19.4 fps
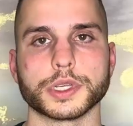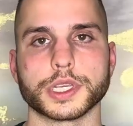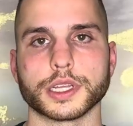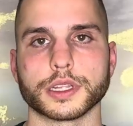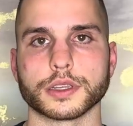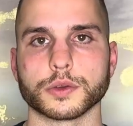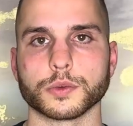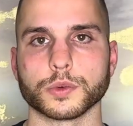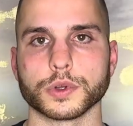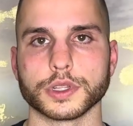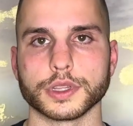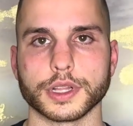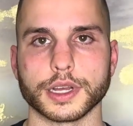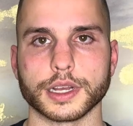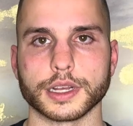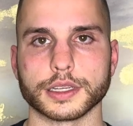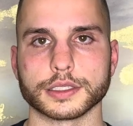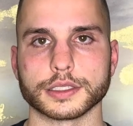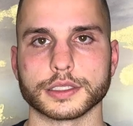begin to
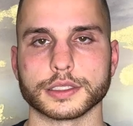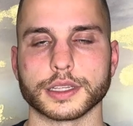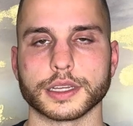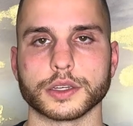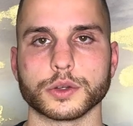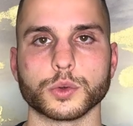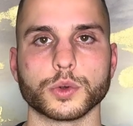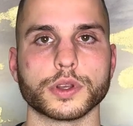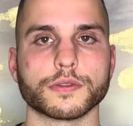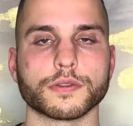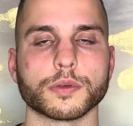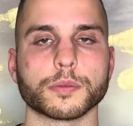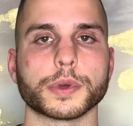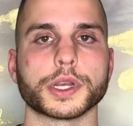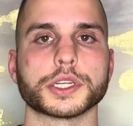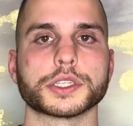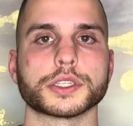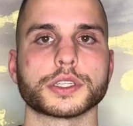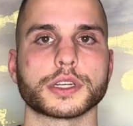realize is that new
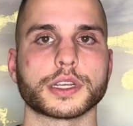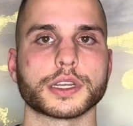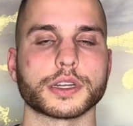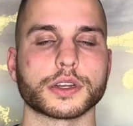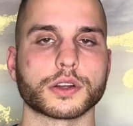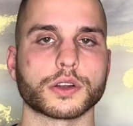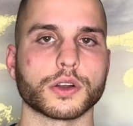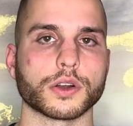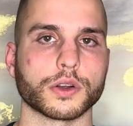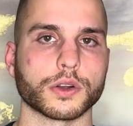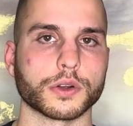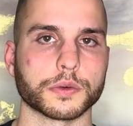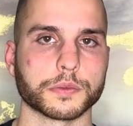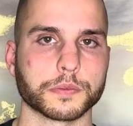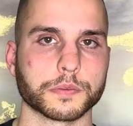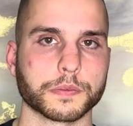information can occur.